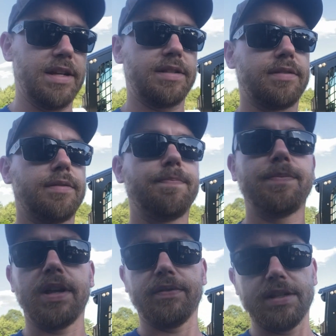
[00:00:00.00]
It's
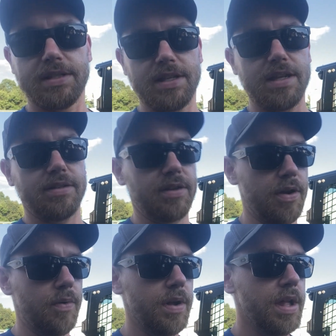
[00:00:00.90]
tough to see.
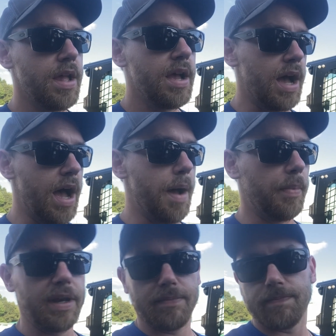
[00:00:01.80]
So um,
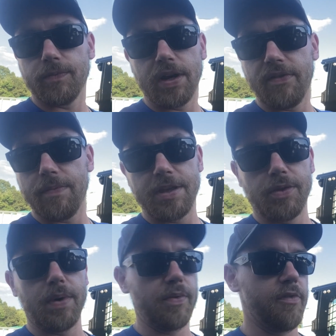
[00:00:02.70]
but whatever,
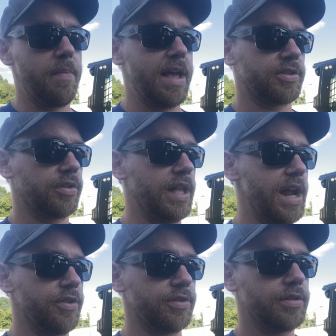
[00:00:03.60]
either way, we've mastered
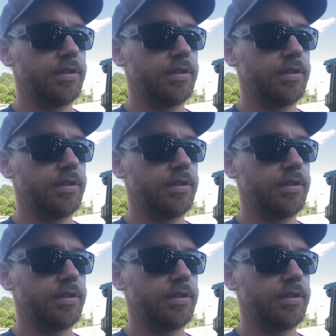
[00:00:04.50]
liners.